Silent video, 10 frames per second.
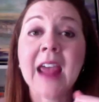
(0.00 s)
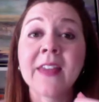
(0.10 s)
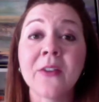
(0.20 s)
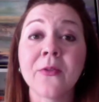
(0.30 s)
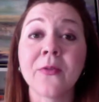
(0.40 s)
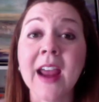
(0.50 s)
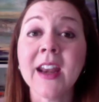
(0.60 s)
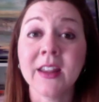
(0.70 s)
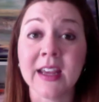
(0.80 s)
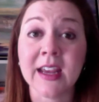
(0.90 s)
And then
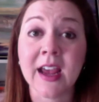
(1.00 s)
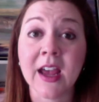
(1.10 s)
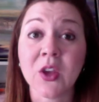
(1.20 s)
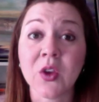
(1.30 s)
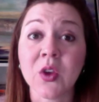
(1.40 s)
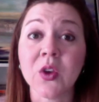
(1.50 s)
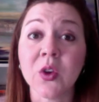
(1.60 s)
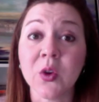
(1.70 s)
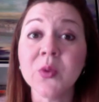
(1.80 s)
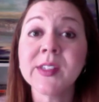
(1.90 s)
finally,
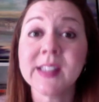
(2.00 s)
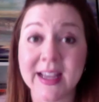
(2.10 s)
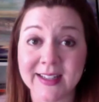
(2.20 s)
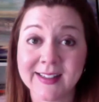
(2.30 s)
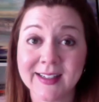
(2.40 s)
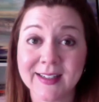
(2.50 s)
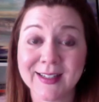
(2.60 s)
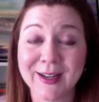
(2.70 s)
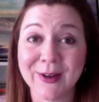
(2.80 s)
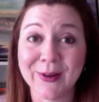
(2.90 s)
use this
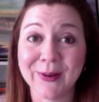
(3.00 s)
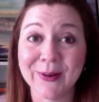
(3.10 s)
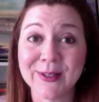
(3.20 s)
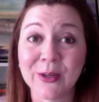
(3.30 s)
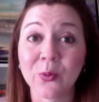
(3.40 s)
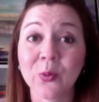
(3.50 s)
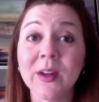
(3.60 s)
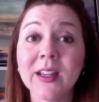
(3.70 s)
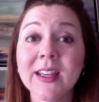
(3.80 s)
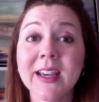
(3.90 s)
to, to
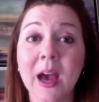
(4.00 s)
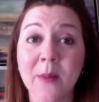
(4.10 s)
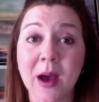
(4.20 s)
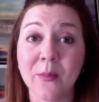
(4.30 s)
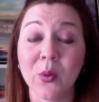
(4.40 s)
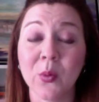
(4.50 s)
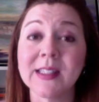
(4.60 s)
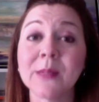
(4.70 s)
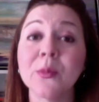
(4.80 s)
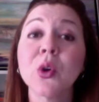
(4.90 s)
really come up with
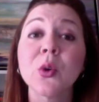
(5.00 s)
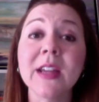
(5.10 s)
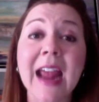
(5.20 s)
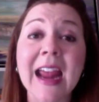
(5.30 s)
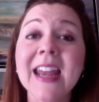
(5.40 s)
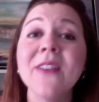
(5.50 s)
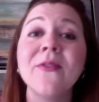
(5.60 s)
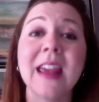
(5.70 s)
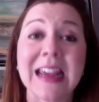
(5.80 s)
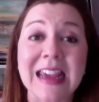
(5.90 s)
some creative,
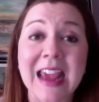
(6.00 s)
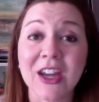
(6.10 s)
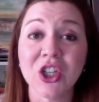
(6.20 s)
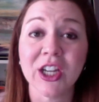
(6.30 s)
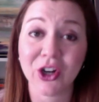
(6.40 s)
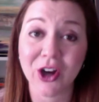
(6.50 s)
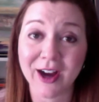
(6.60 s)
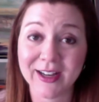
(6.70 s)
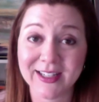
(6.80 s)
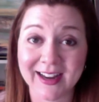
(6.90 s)
engaging
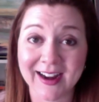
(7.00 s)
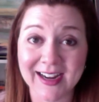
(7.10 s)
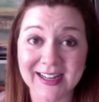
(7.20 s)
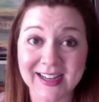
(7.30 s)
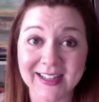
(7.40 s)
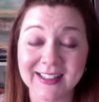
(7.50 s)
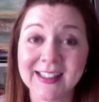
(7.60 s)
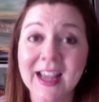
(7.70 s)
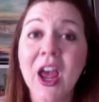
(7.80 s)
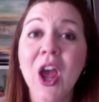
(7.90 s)
content ideas.